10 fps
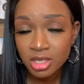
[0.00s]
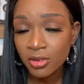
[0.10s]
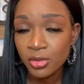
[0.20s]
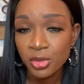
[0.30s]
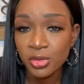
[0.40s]

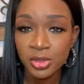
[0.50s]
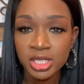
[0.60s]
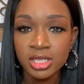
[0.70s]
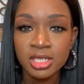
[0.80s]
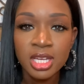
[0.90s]
I'll feel
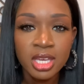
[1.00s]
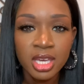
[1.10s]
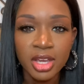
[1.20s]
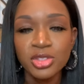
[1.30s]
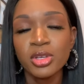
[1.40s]
free to
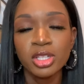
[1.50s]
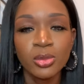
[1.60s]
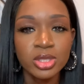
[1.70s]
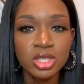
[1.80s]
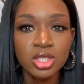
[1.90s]
answer
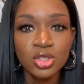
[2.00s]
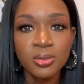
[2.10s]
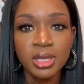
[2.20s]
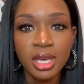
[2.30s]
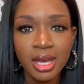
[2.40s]
any questions that
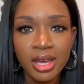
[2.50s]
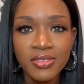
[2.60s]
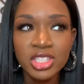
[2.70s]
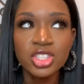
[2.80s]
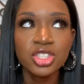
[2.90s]
you may
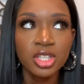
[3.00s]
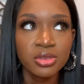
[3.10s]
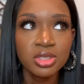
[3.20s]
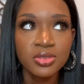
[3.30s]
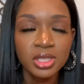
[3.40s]
have, and
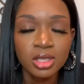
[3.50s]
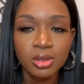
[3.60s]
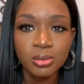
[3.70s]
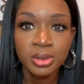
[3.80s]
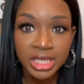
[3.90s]
share this
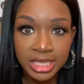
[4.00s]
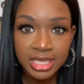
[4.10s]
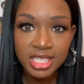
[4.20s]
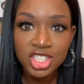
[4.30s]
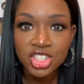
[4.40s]
video.
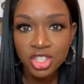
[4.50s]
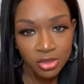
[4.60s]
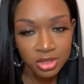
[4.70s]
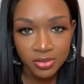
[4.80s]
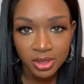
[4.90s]
Please
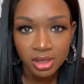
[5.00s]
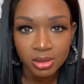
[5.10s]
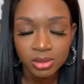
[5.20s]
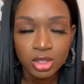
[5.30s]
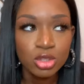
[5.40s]
share this
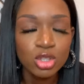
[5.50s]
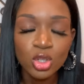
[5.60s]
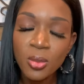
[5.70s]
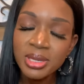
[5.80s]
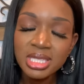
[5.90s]
video. There's
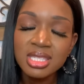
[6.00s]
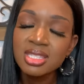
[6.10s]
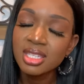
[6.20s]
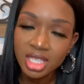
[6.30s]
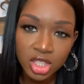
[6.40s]
so many
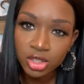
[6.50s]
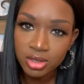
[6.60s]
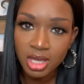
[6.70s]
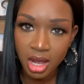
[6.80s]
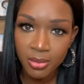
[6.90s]
skinny
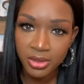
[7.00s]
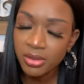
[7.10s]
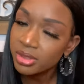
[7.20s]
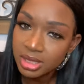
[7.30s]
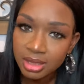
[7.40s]
girls out
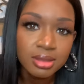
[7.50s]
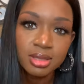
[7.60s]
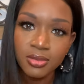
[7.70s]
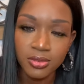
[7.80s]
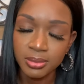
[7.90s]
there that need
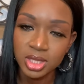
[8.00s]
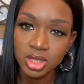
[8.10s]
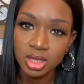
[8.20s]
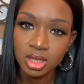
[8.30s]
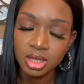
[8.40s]
this
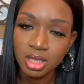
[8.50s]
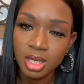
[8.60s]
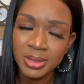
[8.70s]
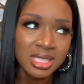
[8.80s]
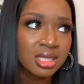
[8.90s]
information.
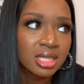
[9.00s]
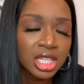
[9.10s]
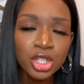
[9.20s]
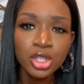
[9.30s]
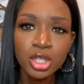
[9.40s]
I mean,
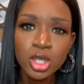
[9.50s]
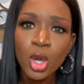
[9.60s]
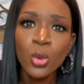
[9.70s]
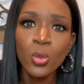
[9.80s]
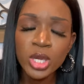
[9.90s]
skinny girls,
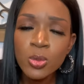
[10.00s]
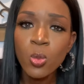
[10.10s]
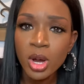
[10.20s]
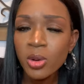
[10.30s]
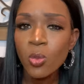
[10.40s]
we
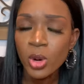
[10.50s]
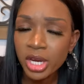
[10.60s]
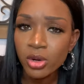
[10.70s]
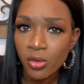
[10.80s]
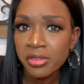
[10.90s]
want to
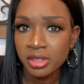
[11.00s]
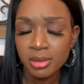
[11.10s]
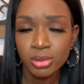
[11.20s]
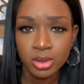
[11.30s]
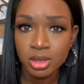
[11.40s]
wear over the
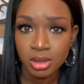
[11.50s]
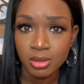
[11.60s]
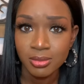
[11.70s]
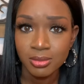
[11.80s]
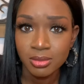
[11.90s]
knee boots
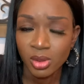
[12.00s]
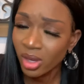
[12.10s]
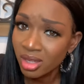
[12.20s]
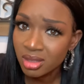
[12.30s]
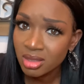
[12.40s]
too,
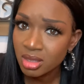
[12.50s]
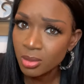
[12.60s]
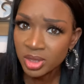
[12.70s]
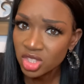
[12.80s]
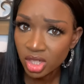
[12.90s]
okay?
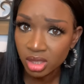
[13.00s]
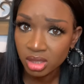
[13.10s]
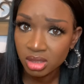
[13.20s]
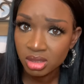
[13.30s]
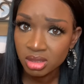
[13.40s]
So please
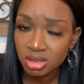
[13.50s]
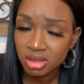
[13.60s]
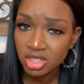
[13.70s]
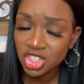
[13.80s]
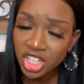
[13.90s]
share.
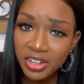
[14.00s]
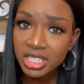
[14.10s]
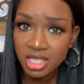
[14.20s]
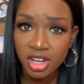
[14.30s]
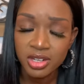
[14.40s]

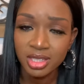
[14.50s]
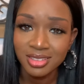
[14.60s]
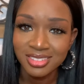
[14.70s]
Sharing is caring.